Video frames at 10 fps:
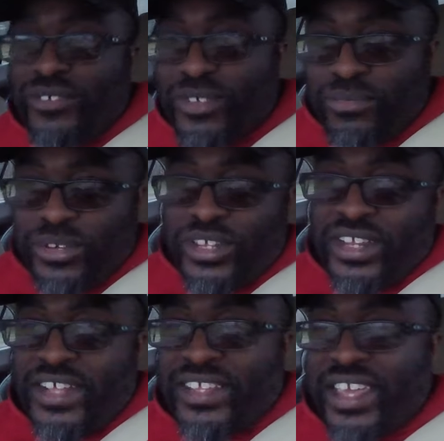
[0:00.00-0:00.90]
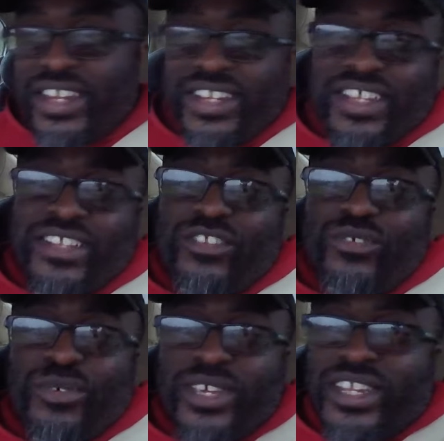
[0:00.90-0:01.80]
or some shit like that. He didn't
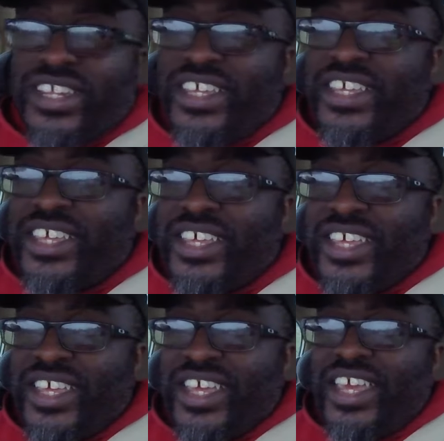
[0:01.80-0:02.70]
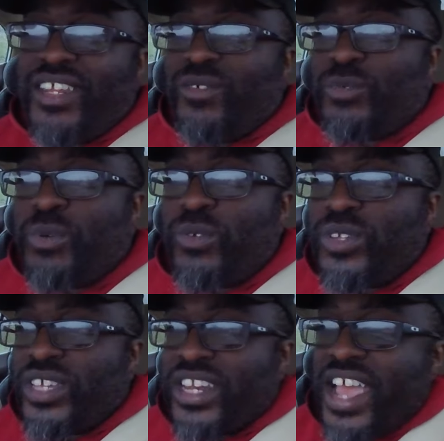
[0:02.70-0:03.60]
do it, and he was
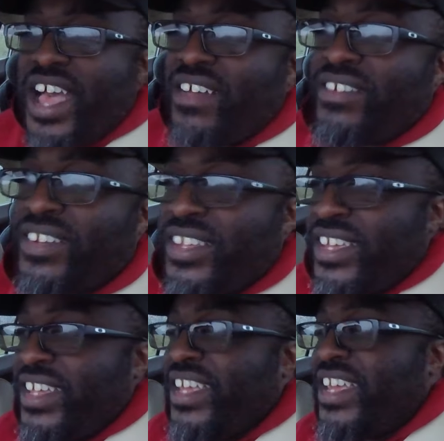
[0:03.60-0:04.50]
supposed to get out, and,